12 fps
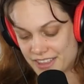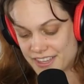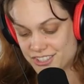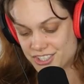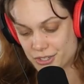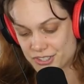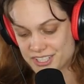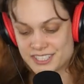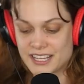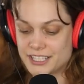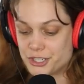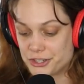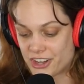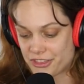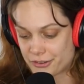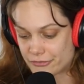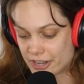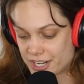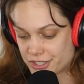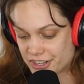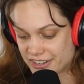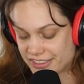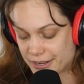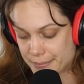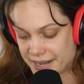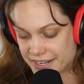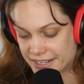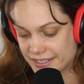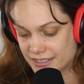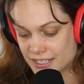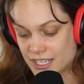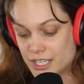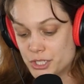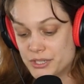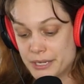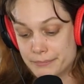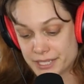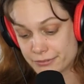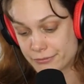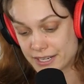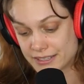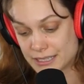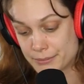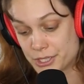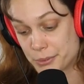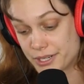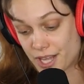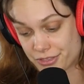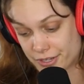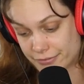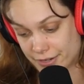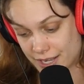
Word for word: And then she goes on to say, like, you're not their friend, you're their parent. You can be friendly, but you are not their